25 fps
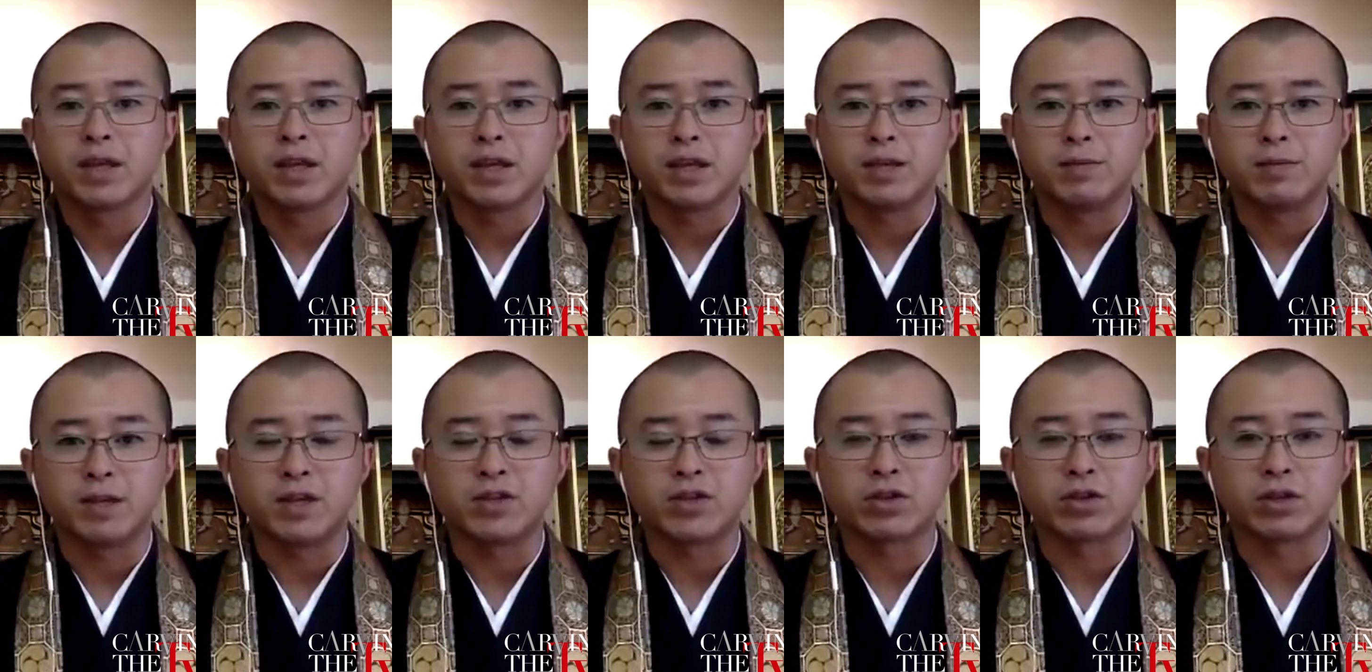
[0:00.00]

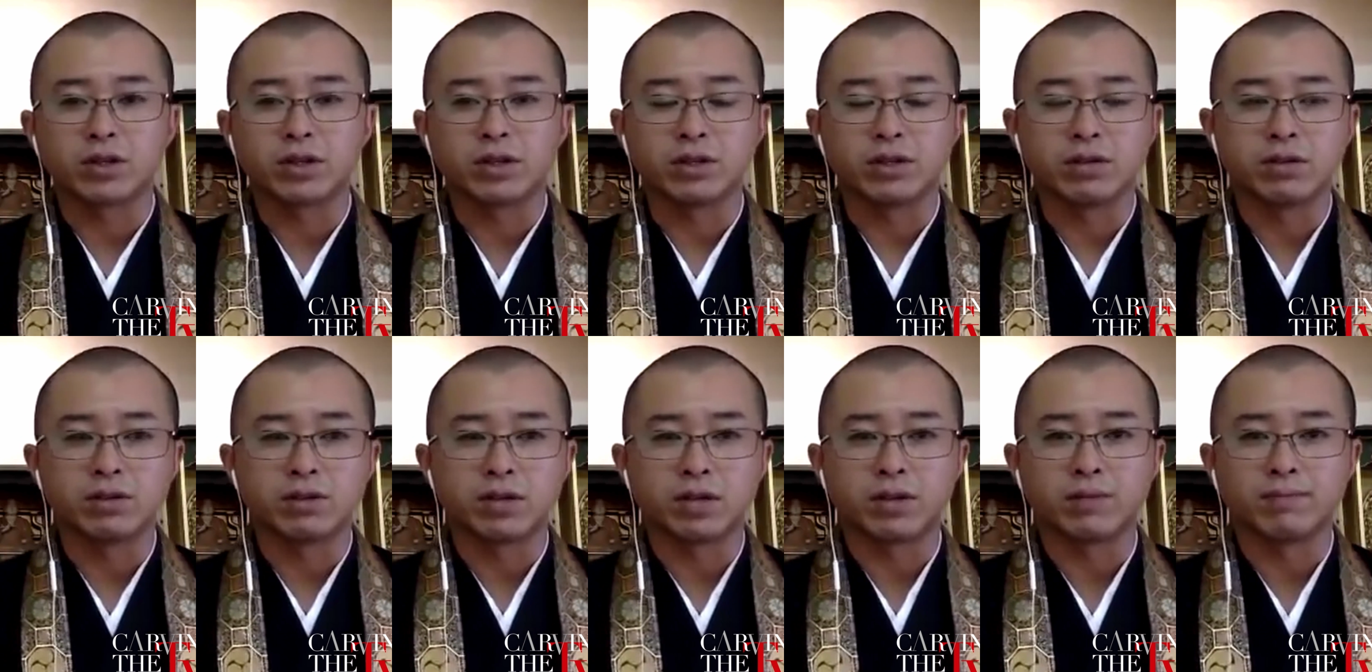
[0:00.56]
eventually
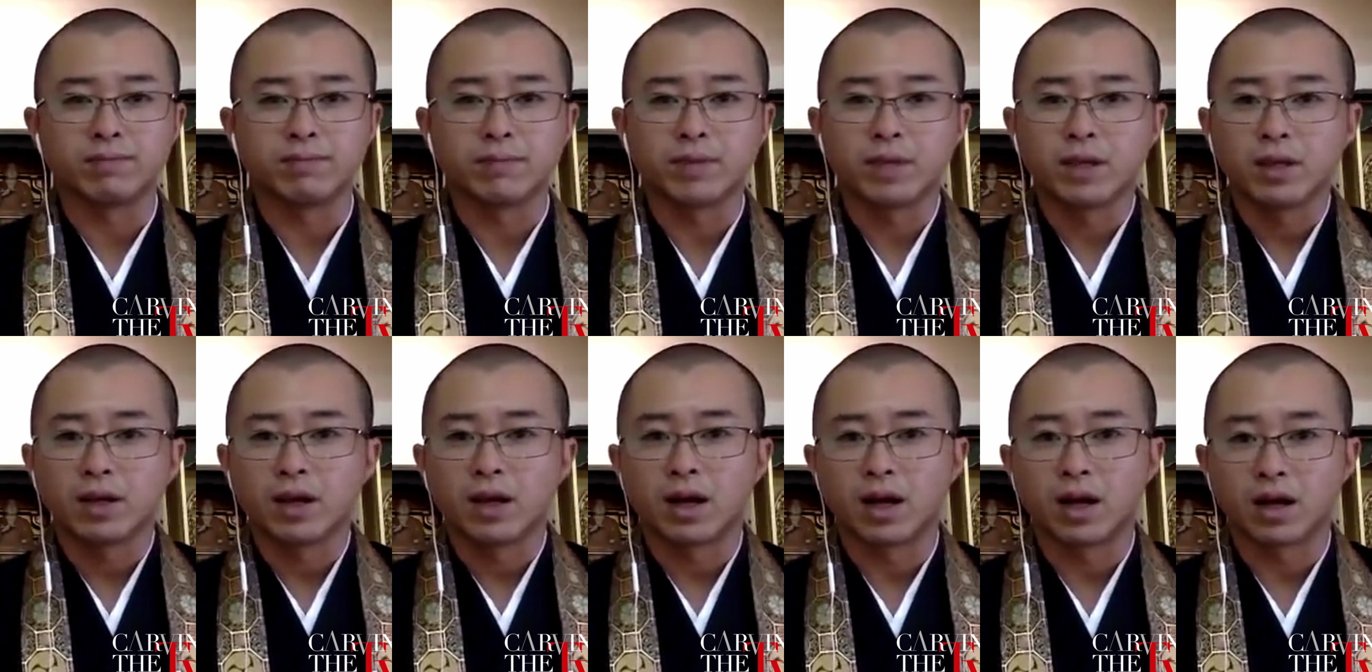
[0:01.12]
you can
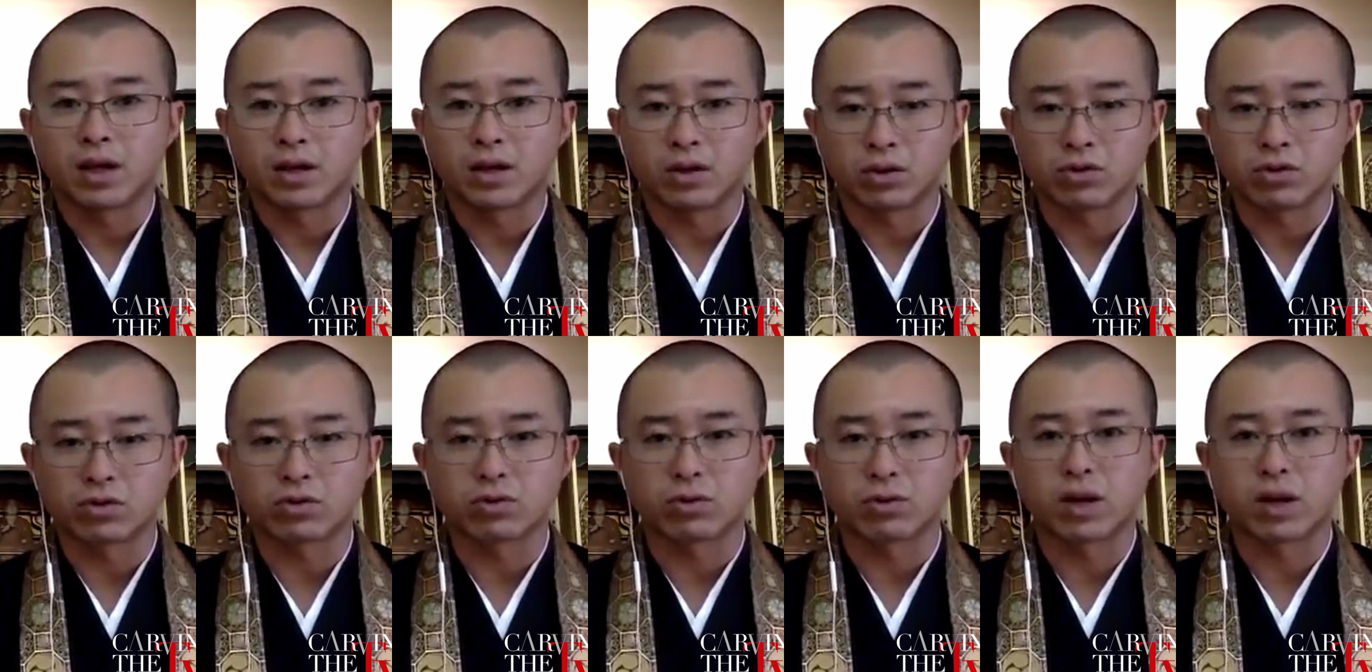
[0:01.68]

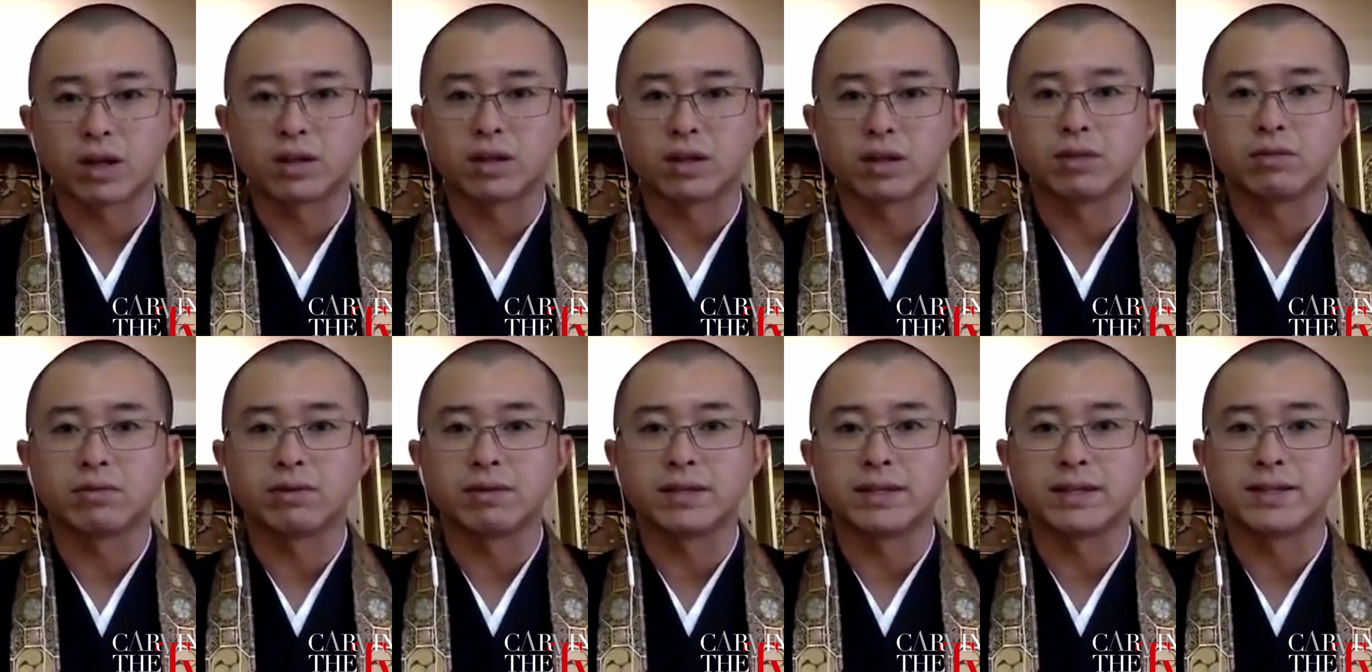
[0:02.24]
construct
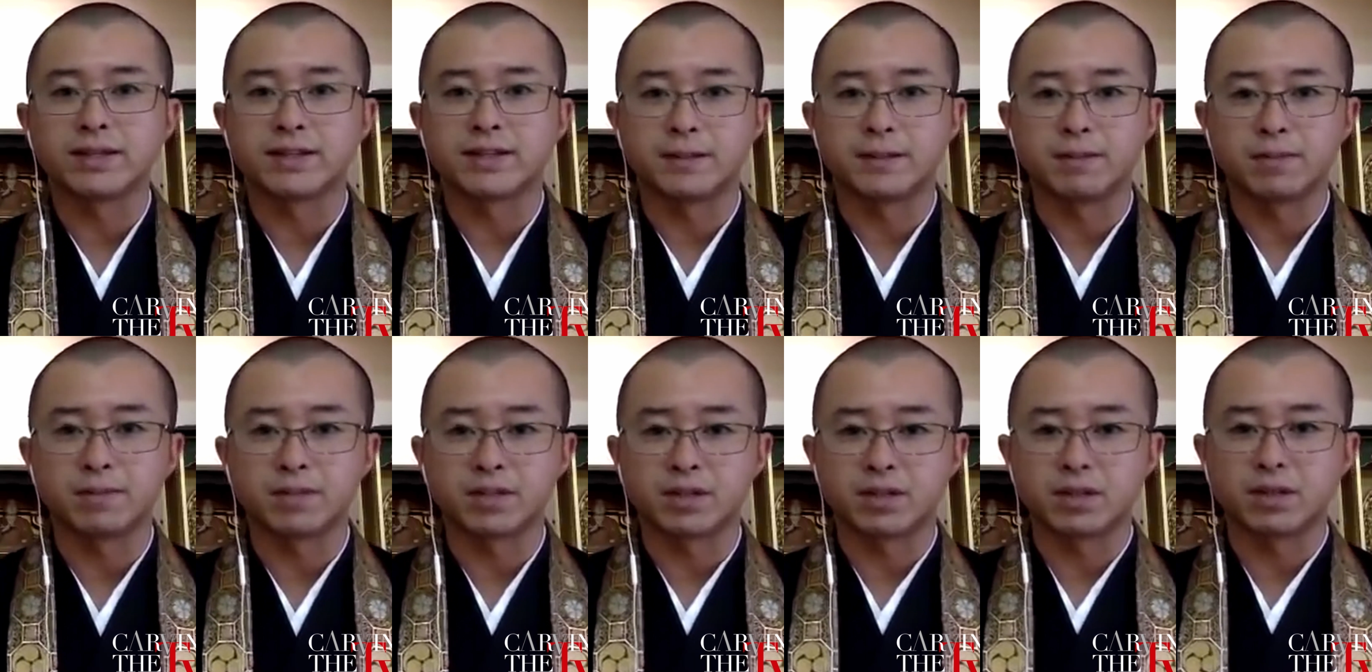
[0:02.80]
a great
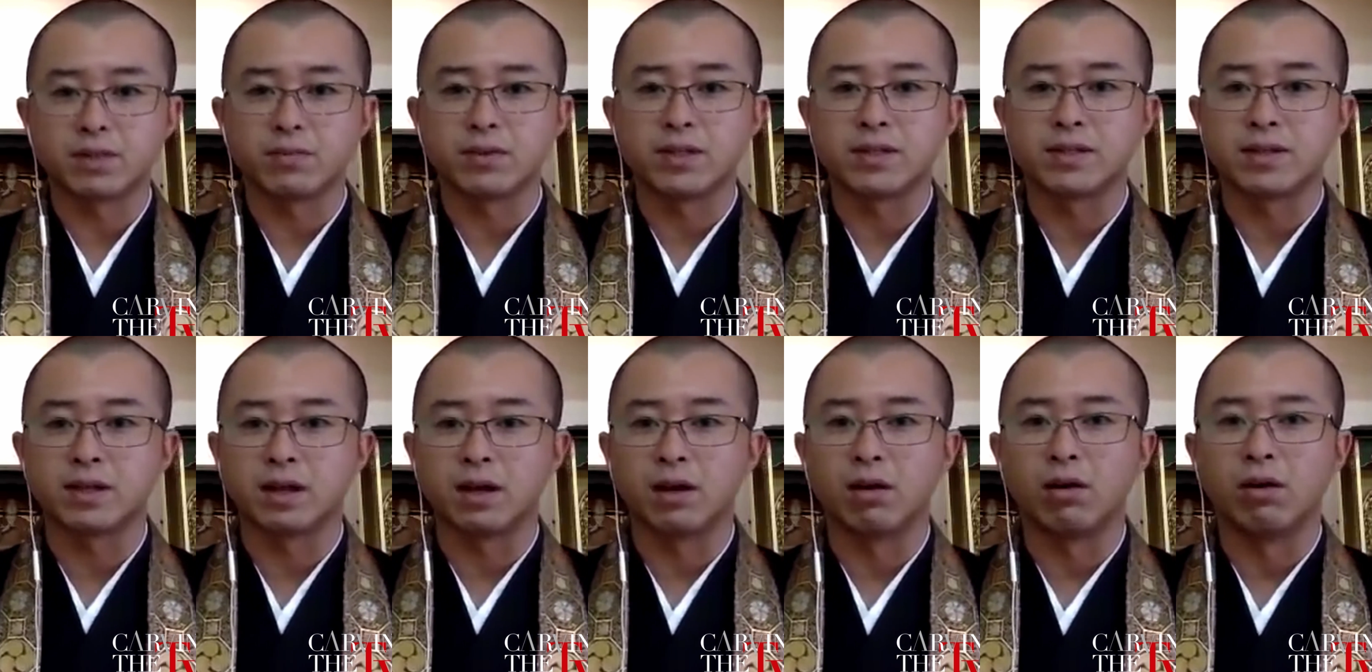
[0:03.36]
sympathy
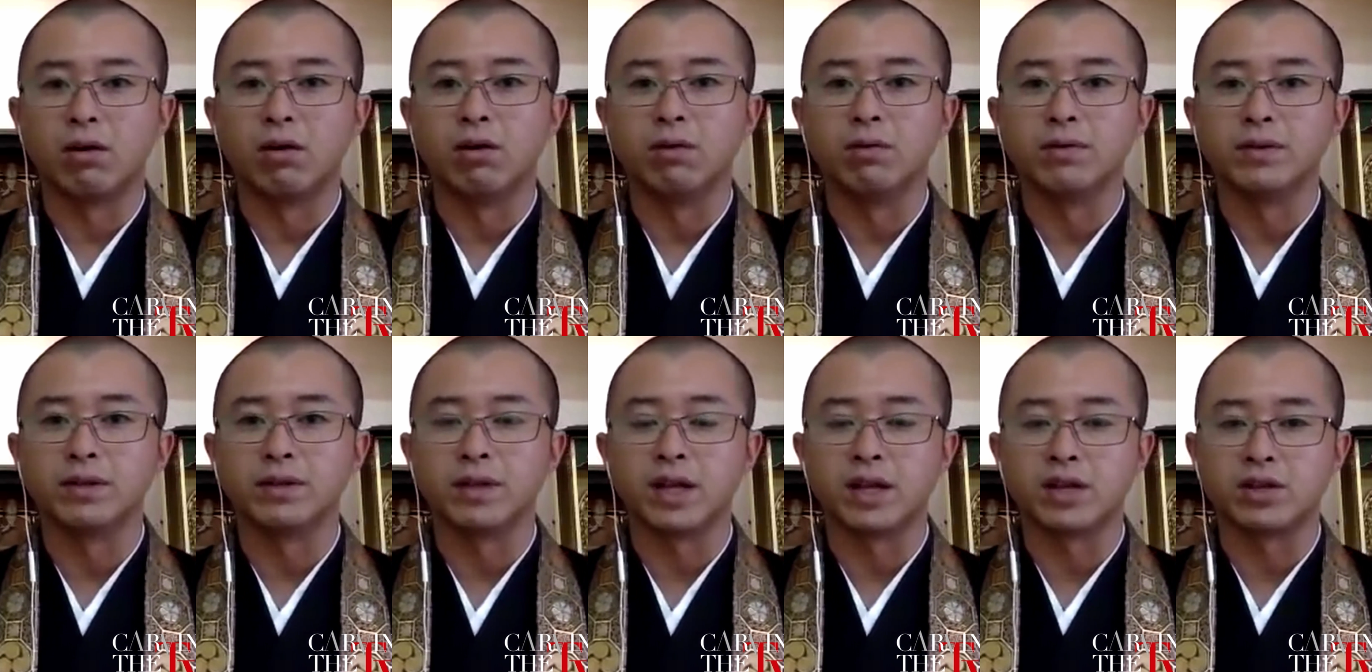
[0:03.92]
with all of
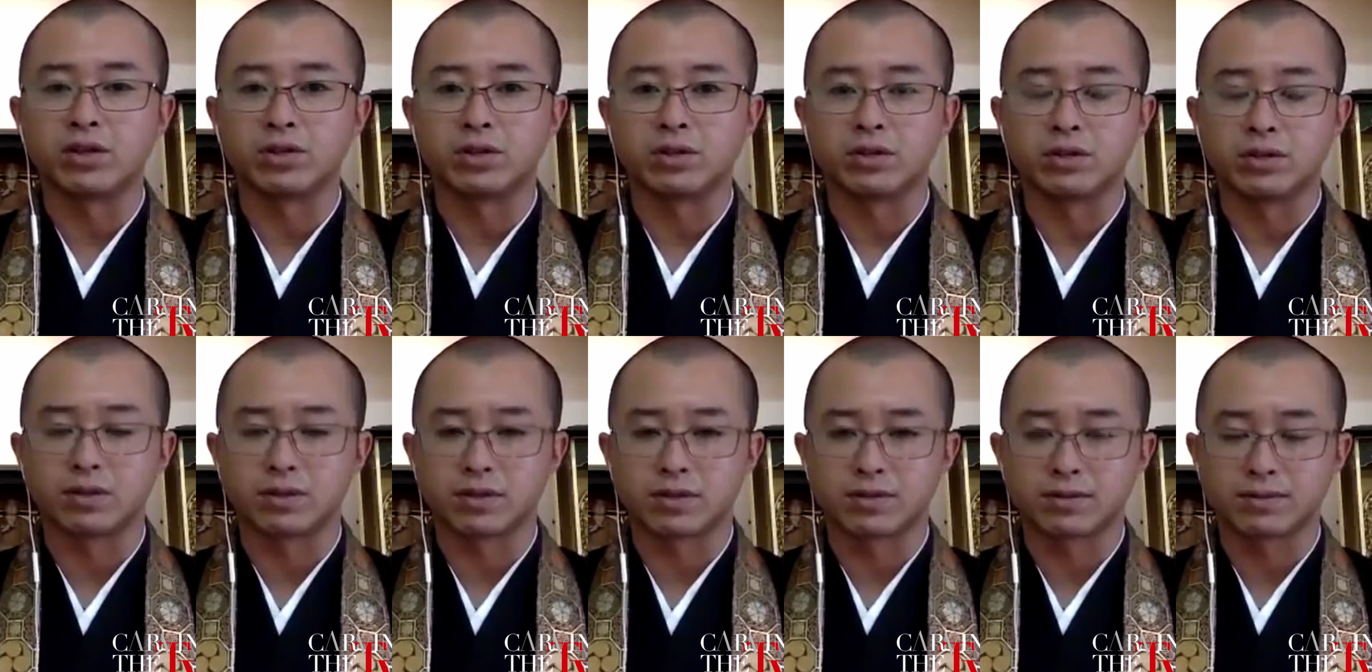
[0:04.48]
the
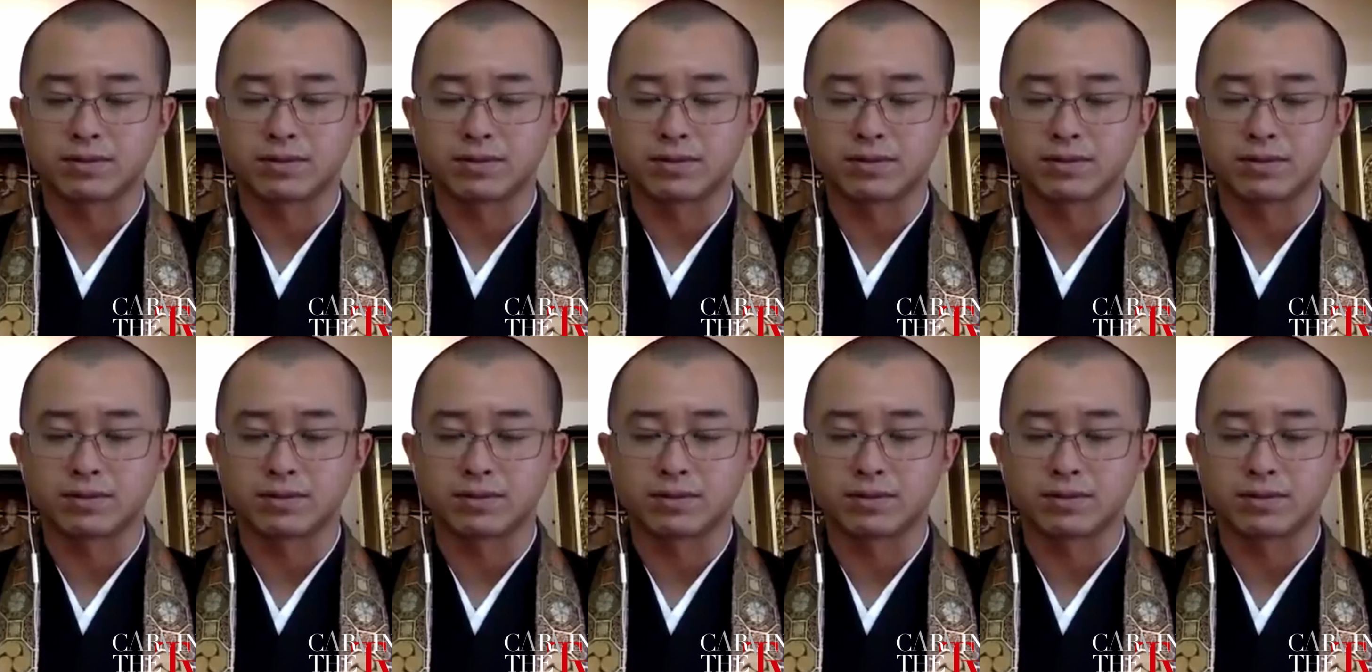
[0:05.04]
nations.